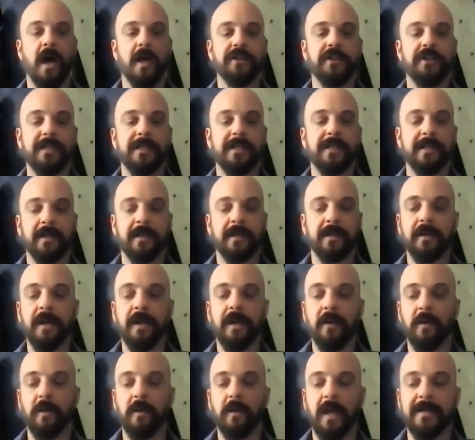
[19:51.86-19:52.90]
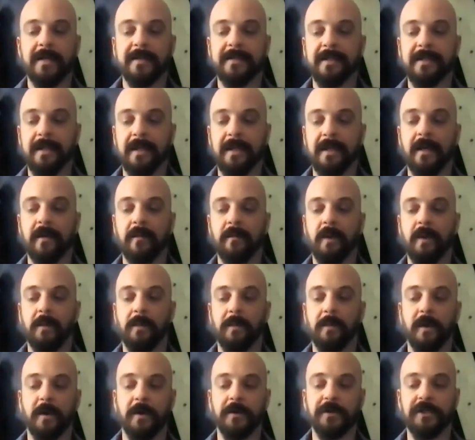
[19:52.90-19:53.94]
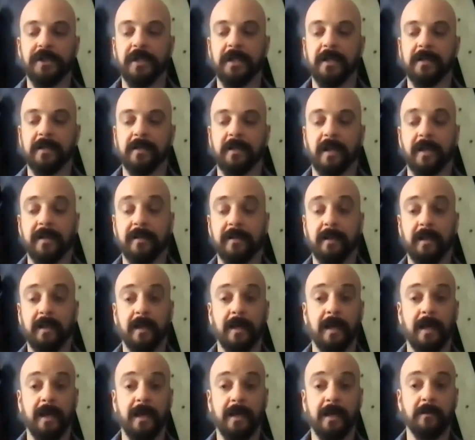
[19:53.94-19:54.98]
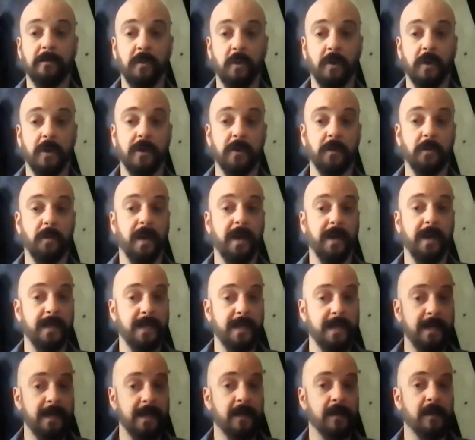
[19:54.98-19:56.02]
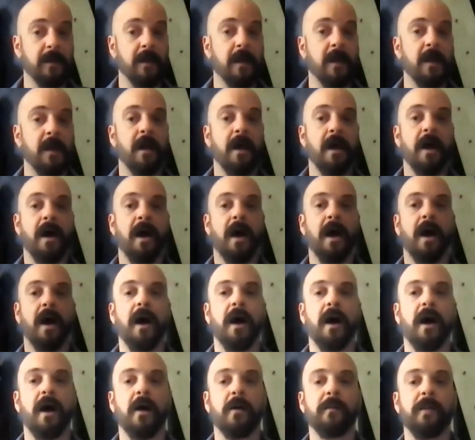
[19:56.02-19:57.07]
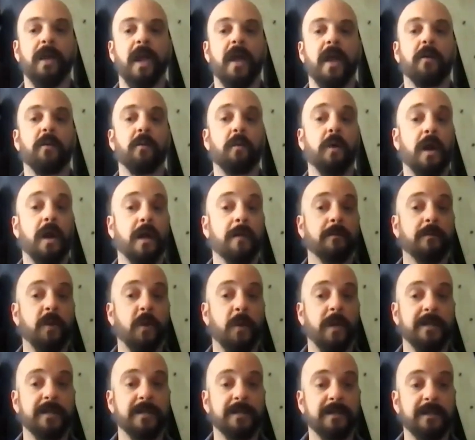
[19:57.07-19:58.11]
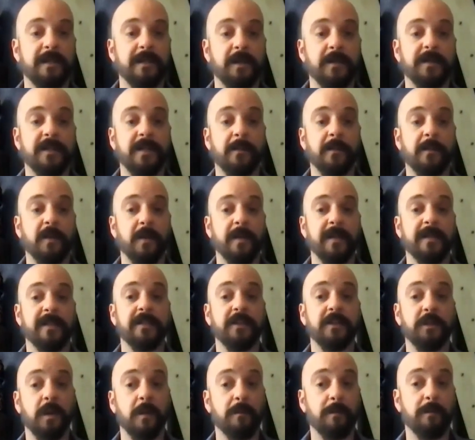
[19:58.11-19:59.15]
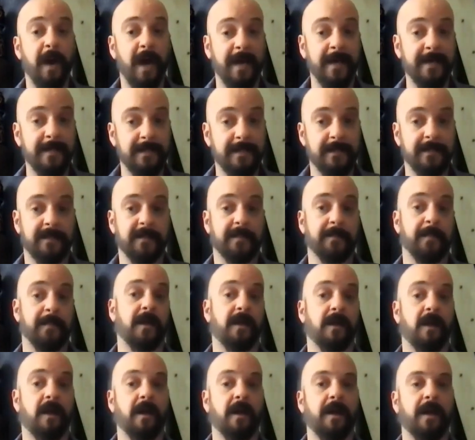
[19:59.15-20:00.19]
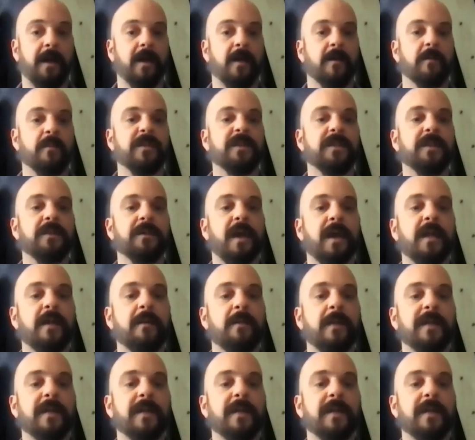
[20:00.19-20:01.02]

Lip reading: She's like, okay, well, I see him approaching like the Canadian border right here. And what I'm going to do is I'm going to do a binding spell on him so that he